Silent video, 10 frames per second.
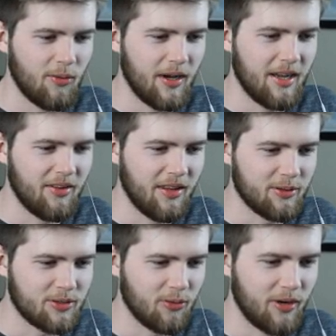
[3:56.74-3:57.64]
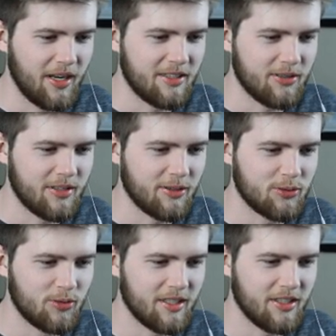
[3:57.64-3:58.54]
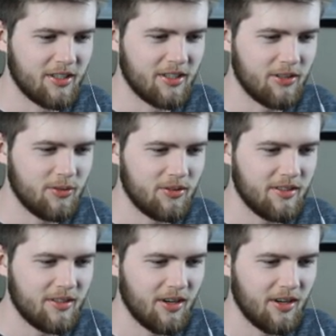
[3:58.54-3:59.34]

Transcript: Oh, wow. That was great, dude. That was really good. You...